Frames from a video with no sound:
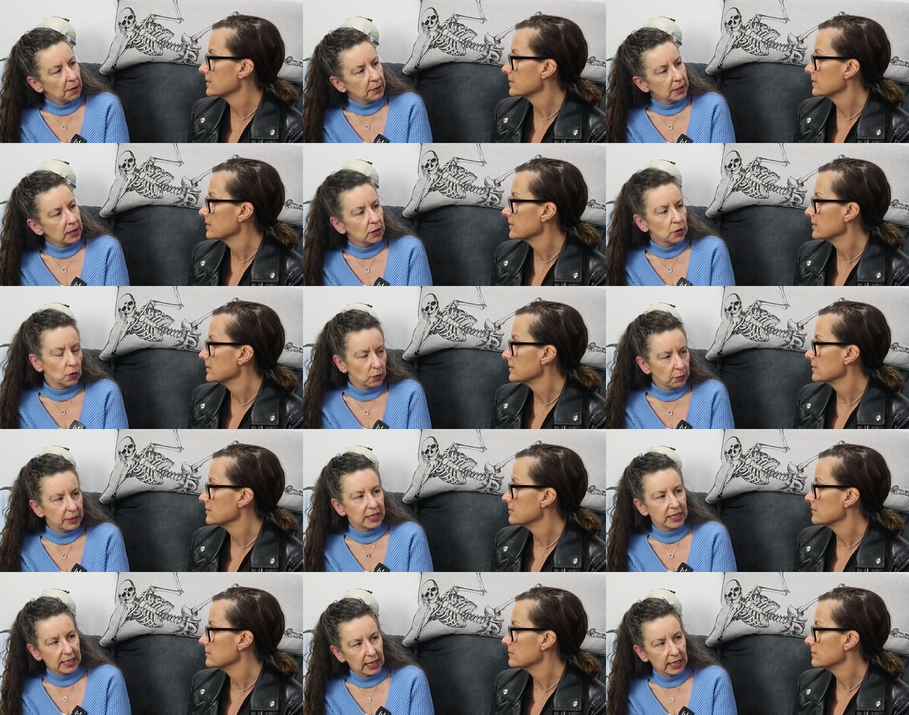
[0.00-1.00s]
Speaker 1: I mean, I know we've been
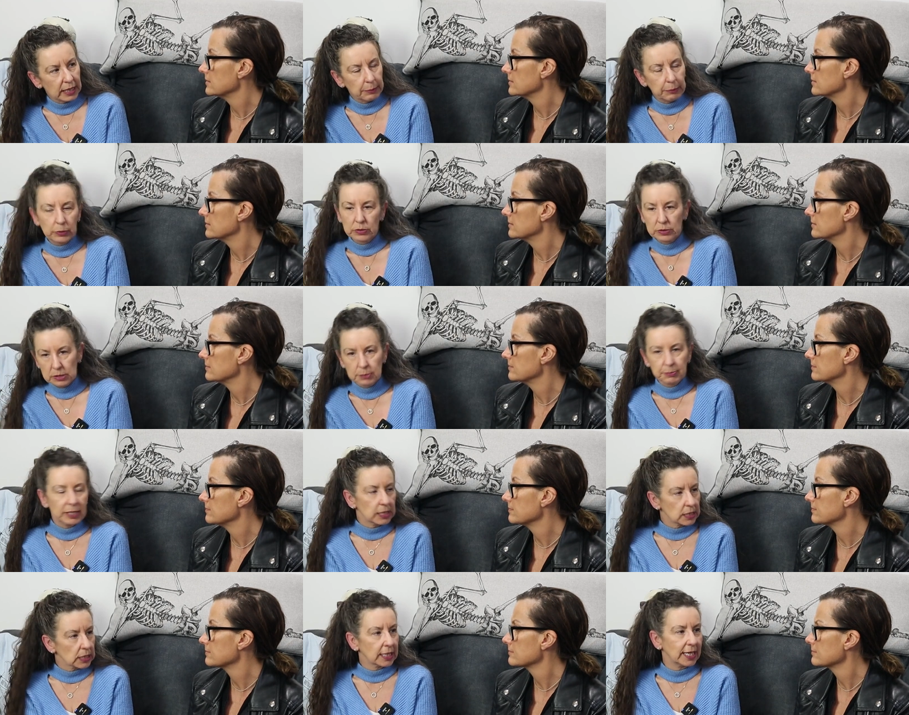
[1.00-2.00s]
together, but been
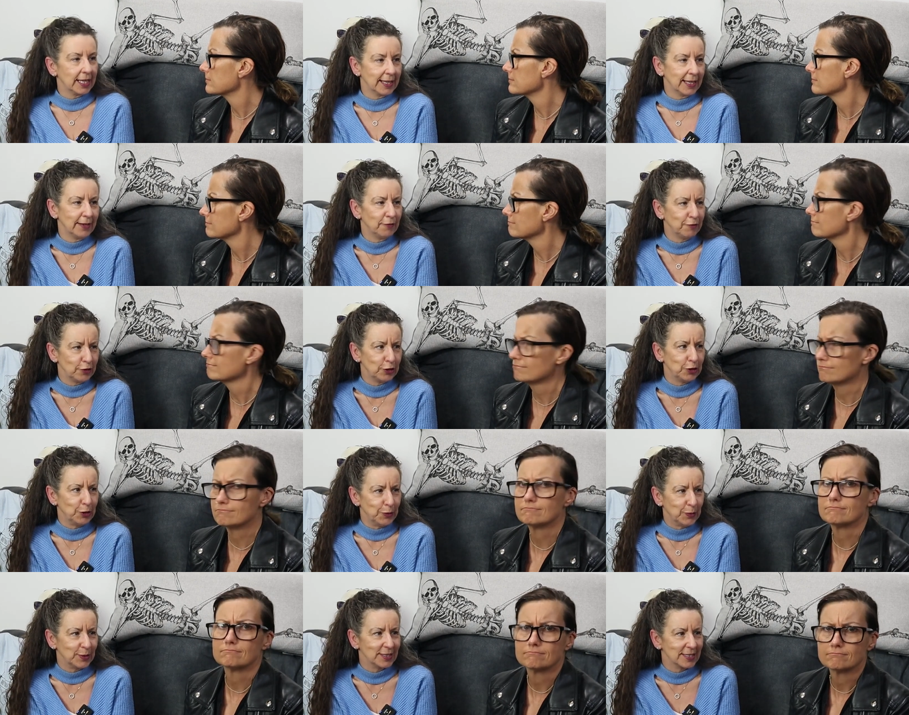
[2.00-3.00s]
together
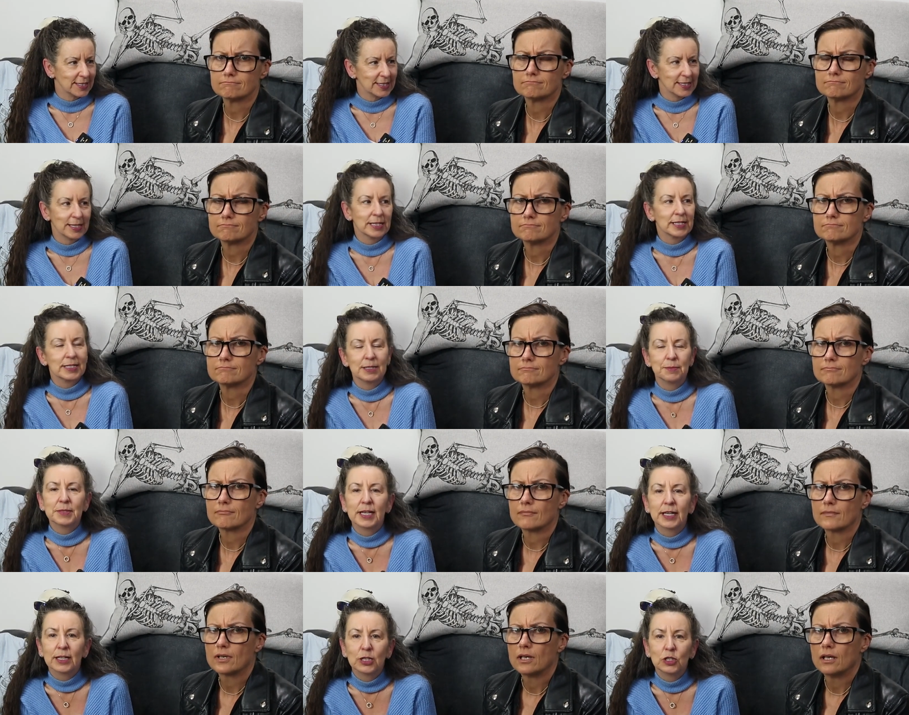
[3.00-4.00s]
video and it's like, seems
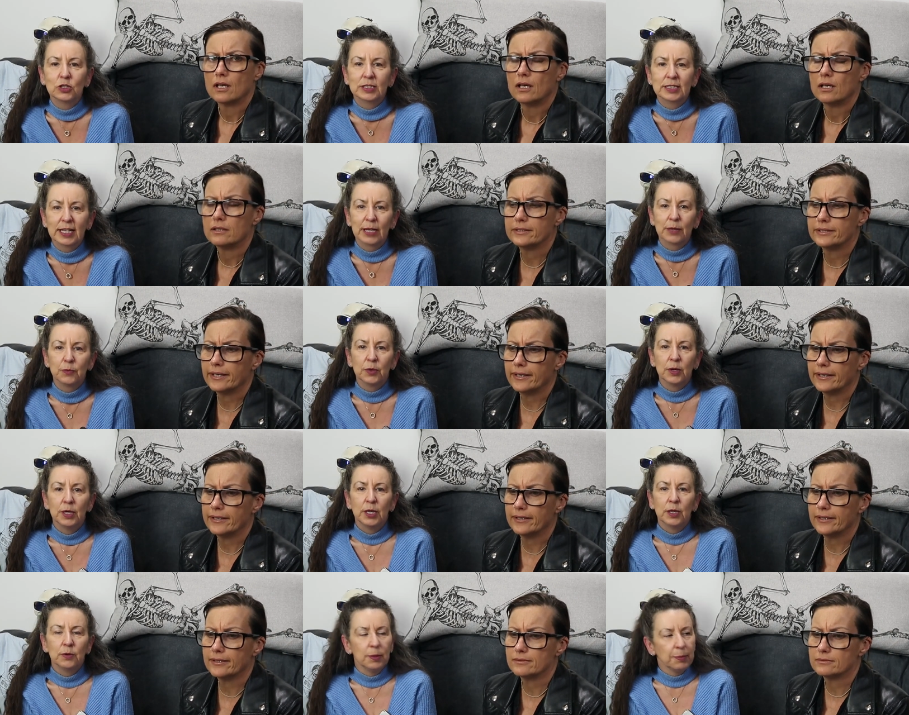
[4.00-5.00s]
like a long time.
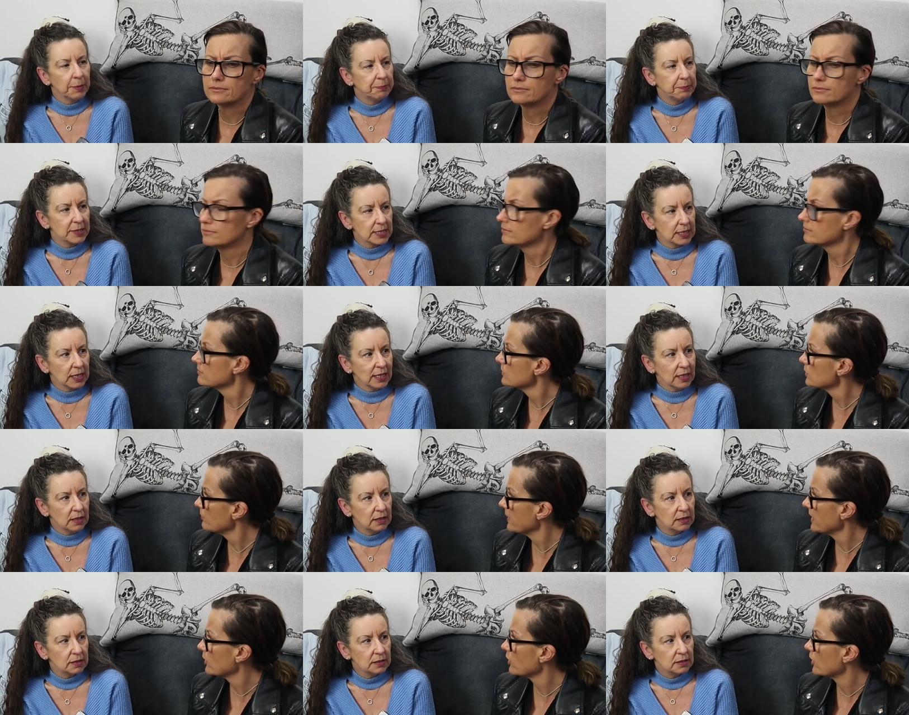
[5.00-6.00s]
Yeah. We've been busy. You've
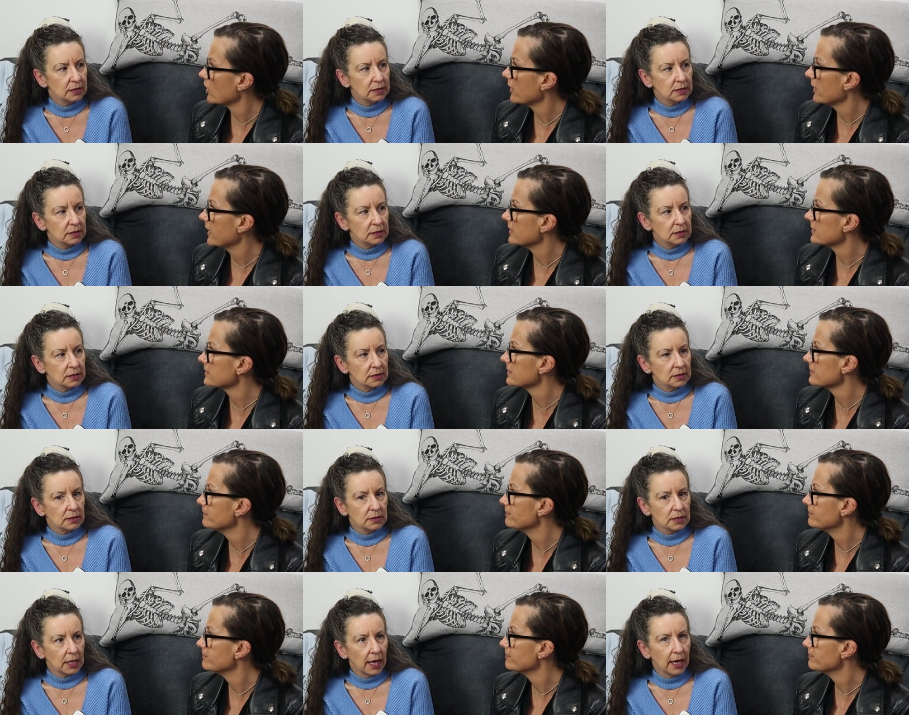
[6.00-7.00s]
been on holidays.
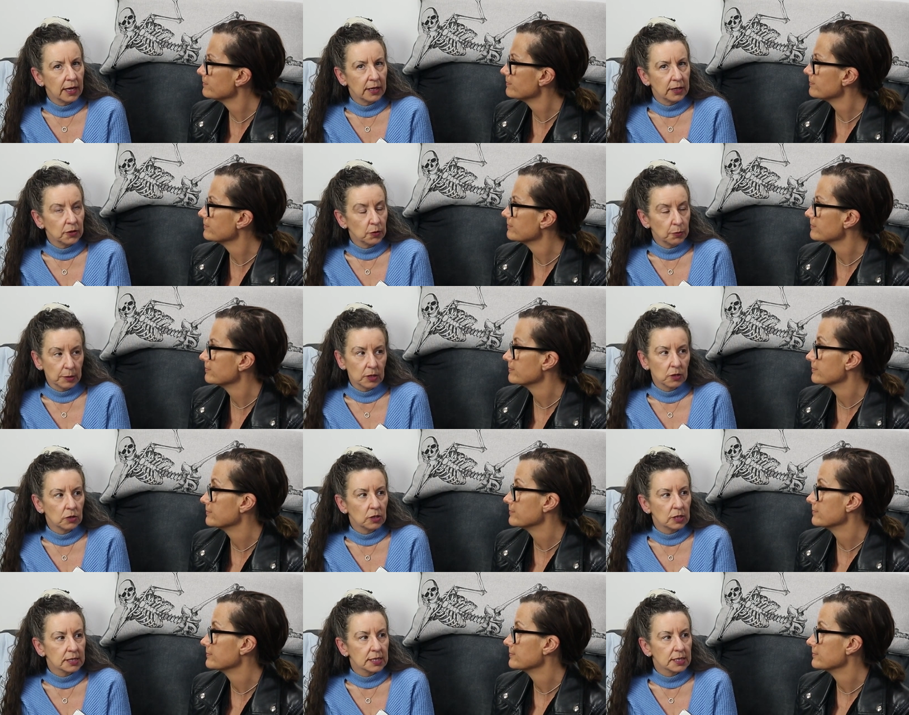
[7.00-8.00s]
Uh, you've been on
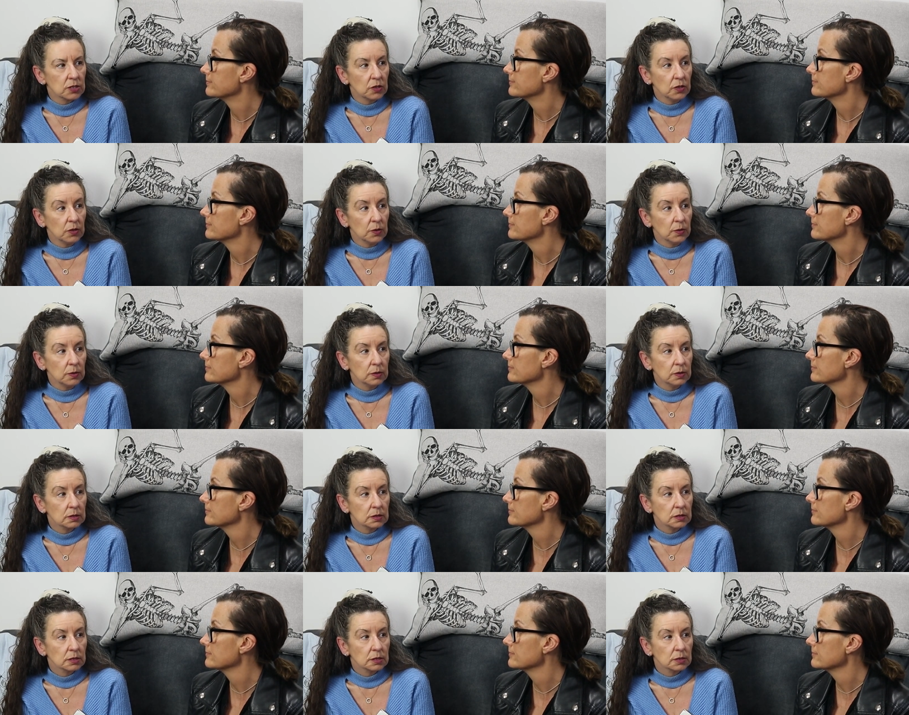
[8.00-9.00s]
holiday too.
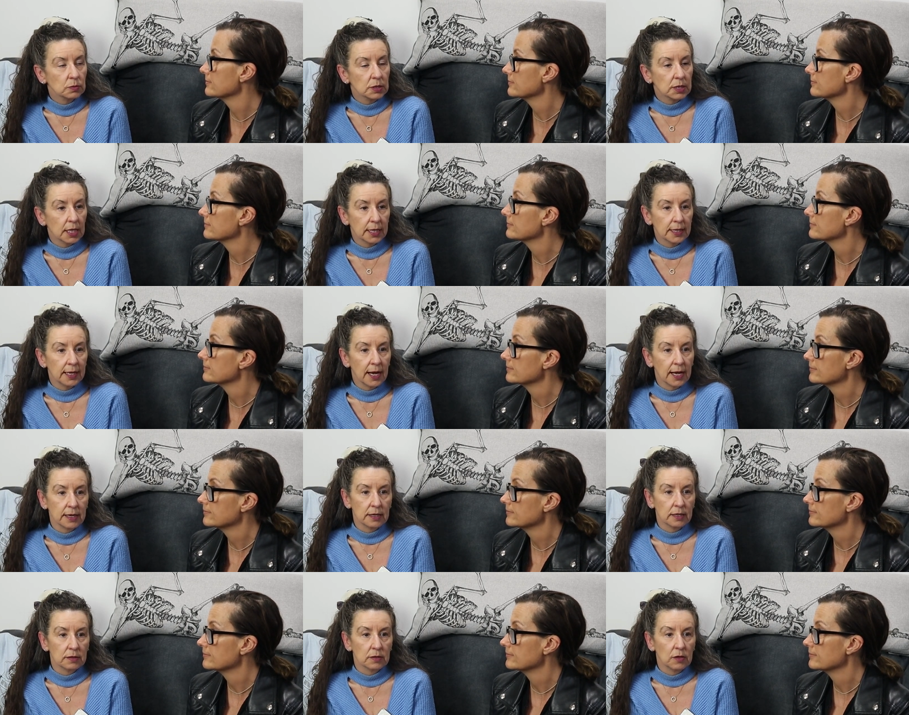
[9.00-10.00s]
Mm. We kind of had
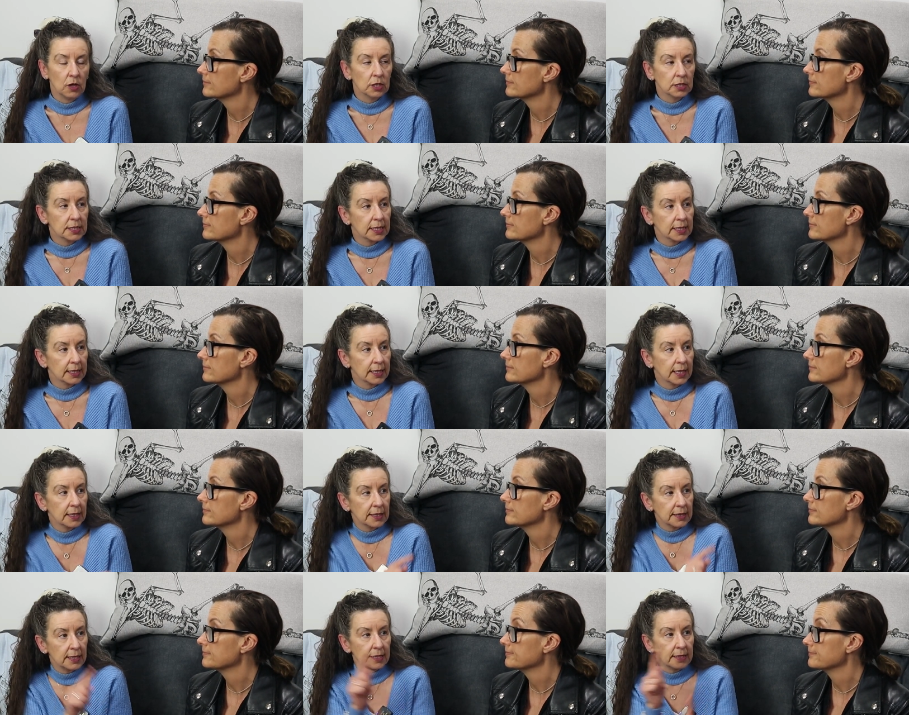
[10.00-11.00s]
a holiday together
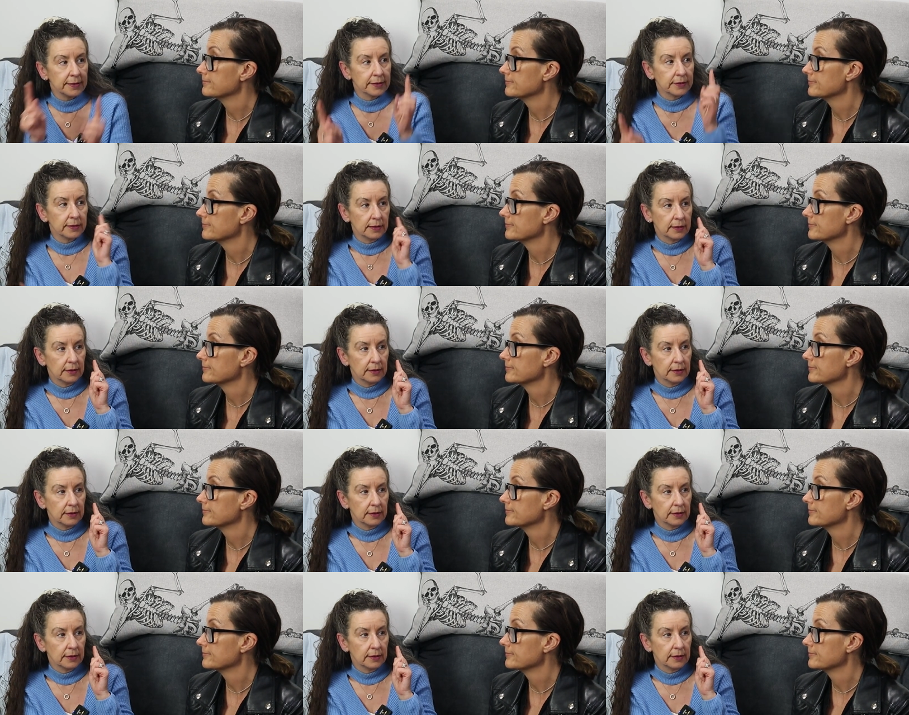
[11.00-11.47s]
then.